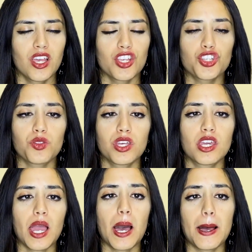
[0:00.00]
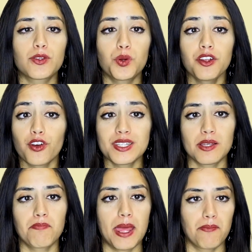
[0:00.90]
So the 21st
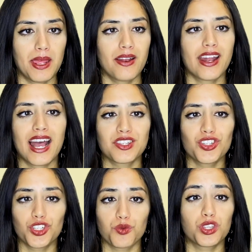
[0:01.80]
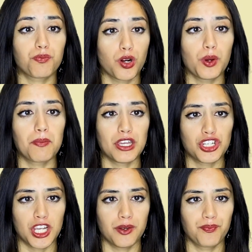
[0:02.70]
Amendment, it has to do with the
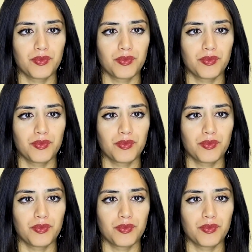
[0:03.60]
prohibition.